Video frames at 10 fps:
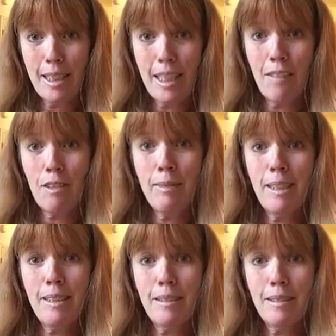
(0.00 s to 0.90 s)

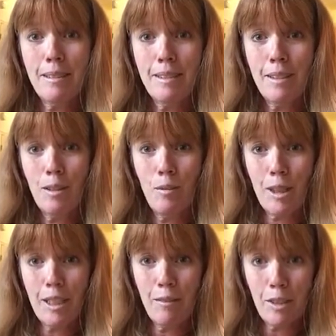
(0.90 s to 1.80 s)
government,
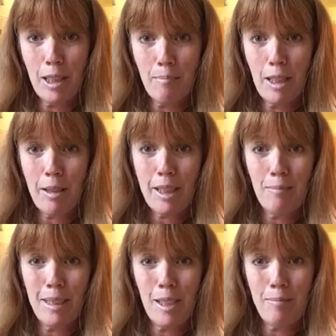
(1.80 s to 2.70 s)
working for the
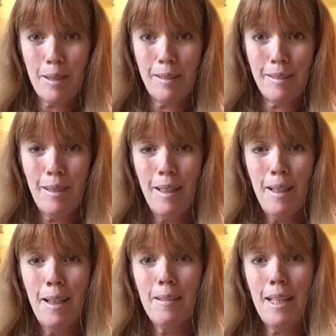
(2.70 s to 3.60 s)
American people,
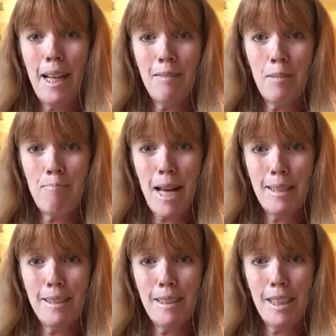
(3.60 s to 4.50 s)
that have the
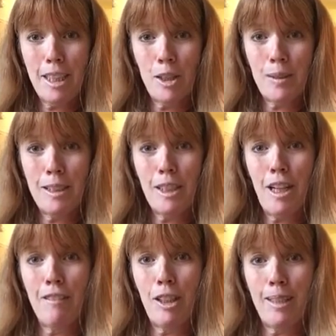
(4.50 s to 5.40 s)
best interest
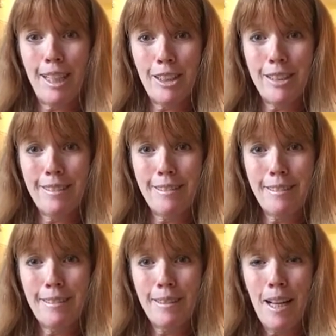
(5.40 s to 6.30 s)
of our nation.
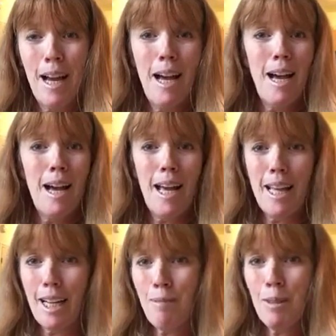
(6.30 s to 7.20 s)

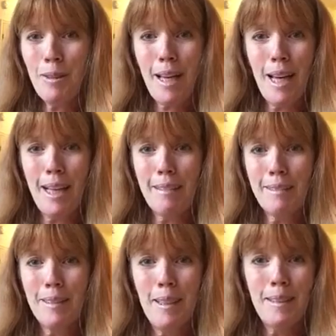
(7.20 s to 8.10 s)
And I'm okay
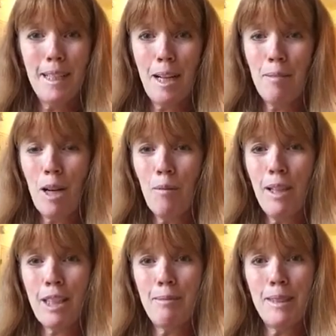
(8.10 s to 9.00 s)
that I'm not
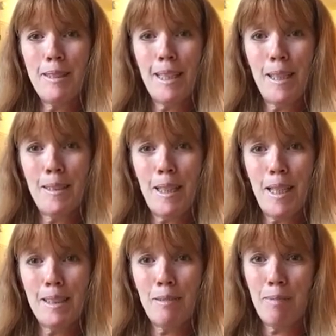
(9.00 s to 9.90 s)
welcome at
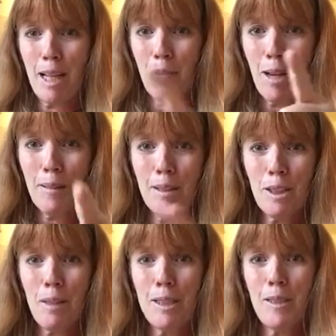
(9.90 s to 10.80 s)
DHS, but I want those
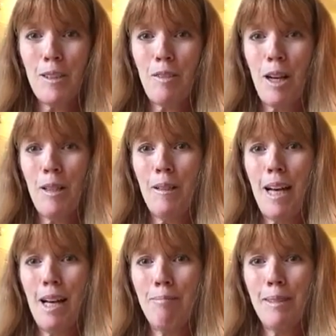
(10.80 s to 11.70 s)
questions followed
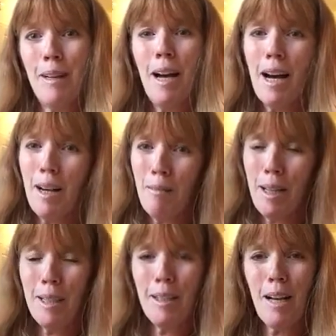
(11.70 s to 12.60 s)
up. I
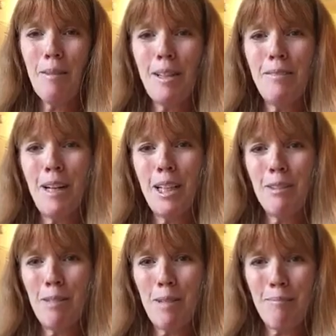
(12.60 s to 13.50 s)
want to
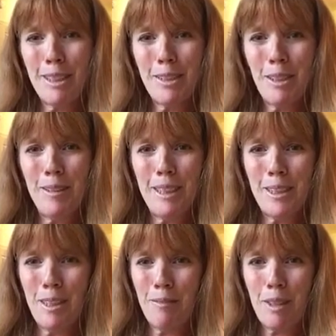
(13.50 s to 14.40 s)
follow up on my drone
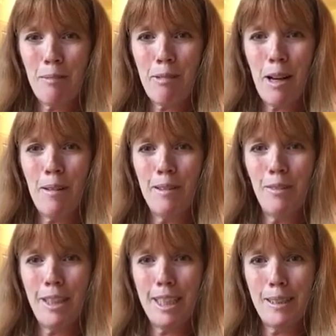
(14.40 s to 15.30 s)
issue. I'm very proud of
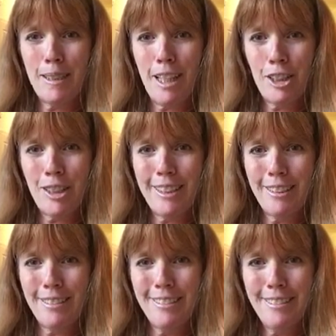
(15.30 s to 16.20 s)
what I did last
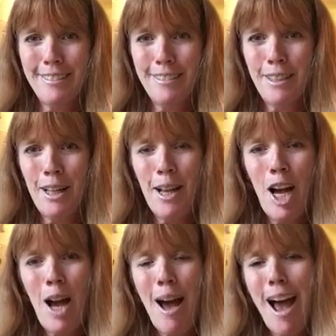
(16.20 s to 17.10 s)
year.
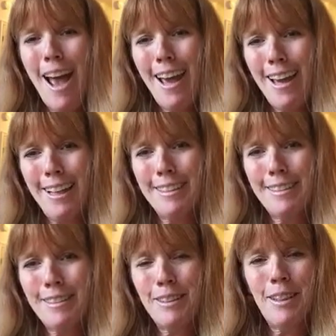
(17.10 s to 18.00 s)

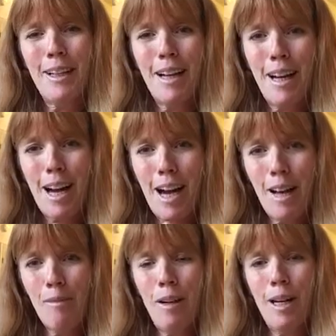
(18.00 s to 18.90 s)
And
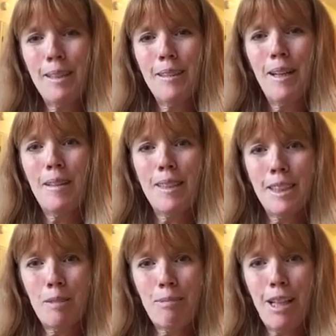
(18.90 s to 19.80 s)
I want the
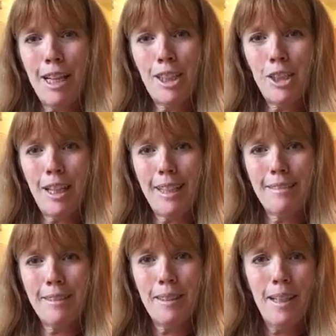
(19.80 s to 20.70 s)
supply
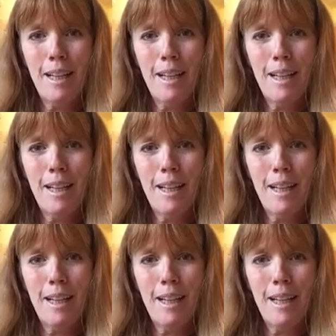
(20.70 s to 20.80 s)
chain